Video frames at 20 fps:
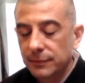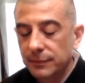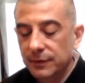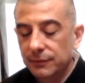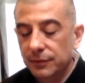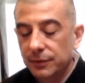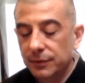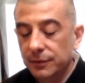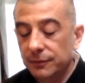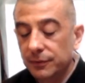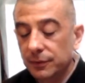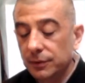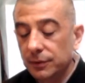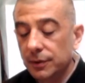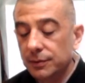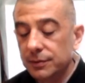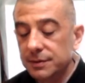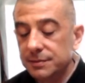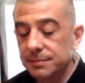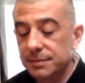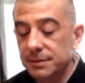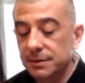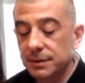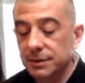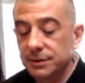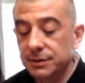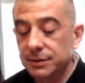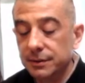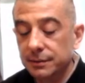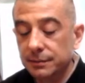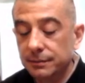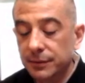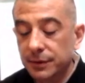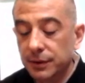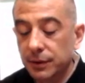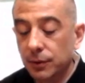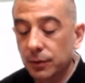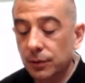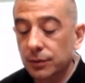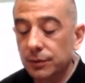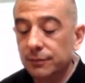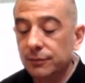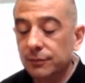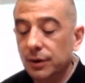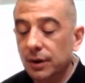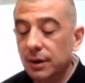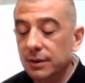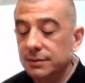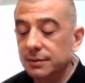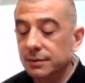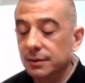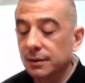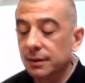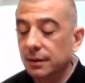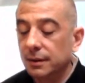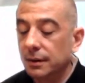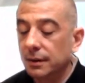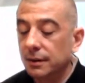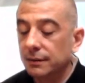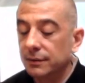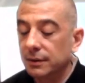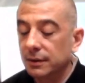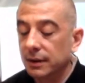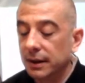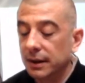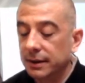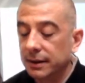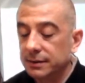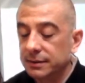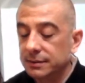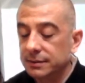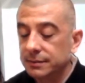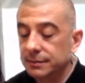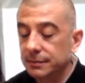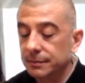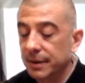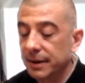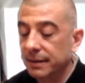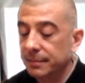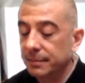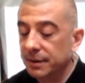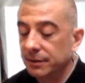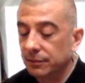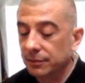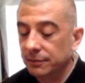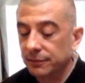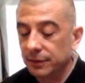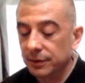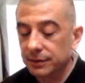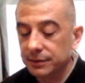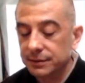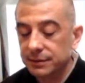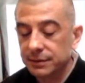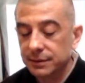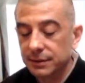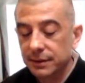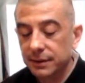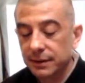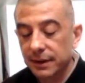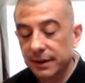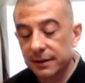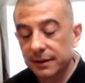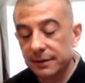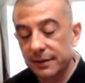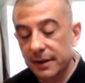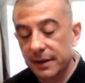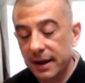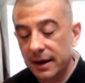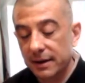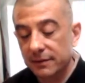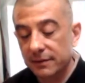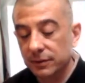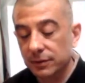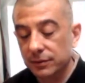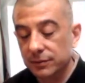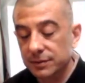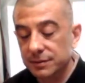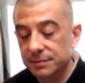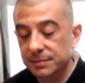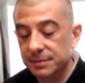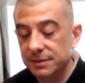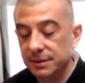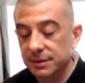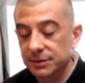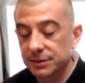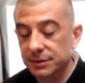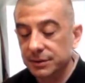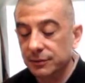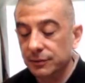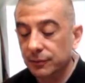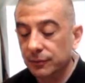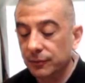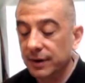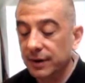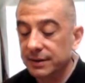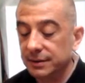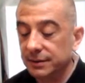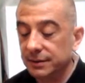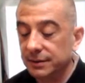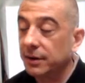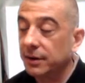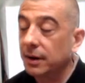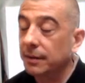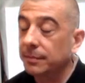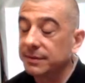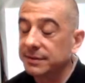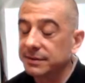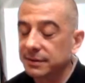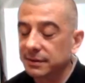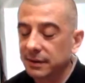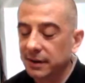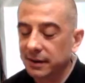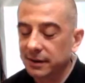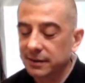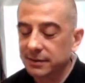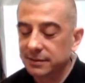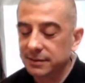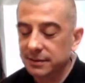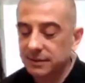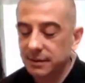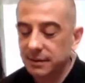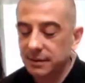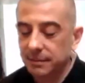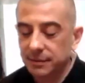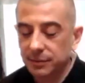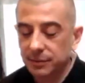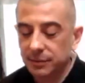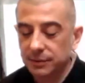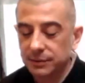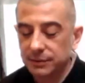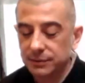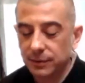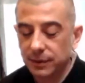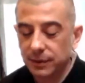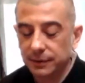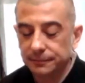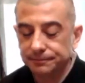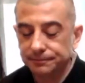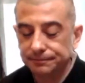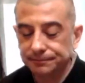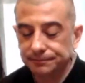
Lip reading: For the full lotus position, the order of crossing of the legs may be reversed, and in the half lotus position, raising the opposite leg is acceptable as well.